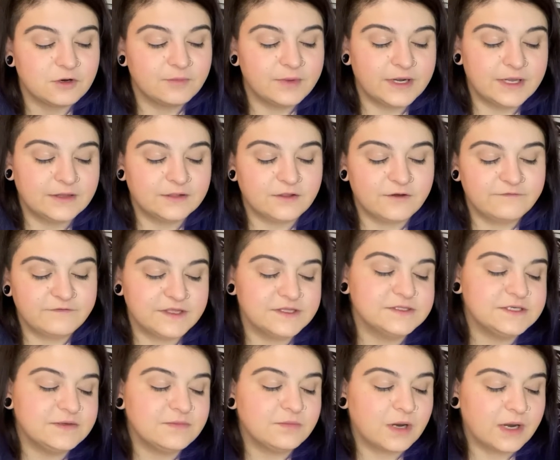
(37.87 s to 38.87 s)
but I love
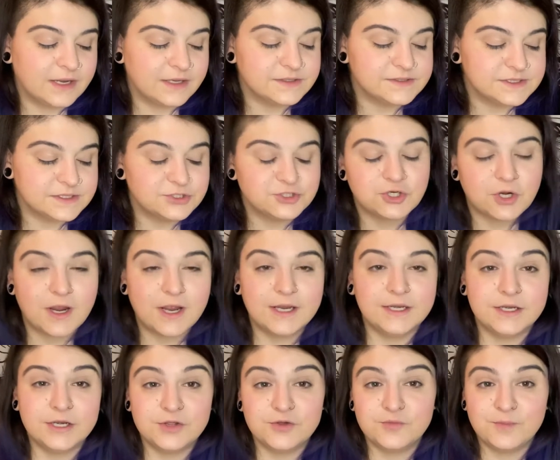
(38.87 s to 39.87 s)
indie brands and trying
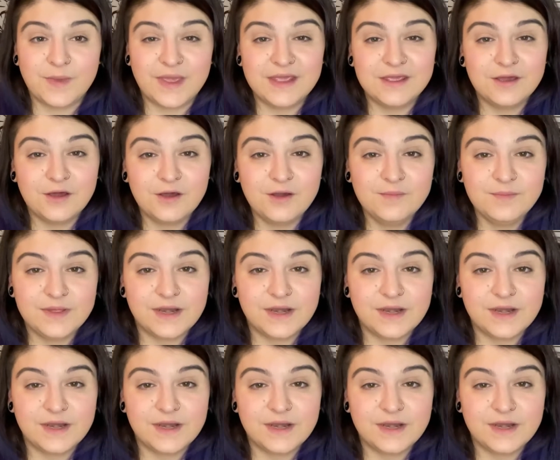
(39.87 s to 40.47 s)
new makeup.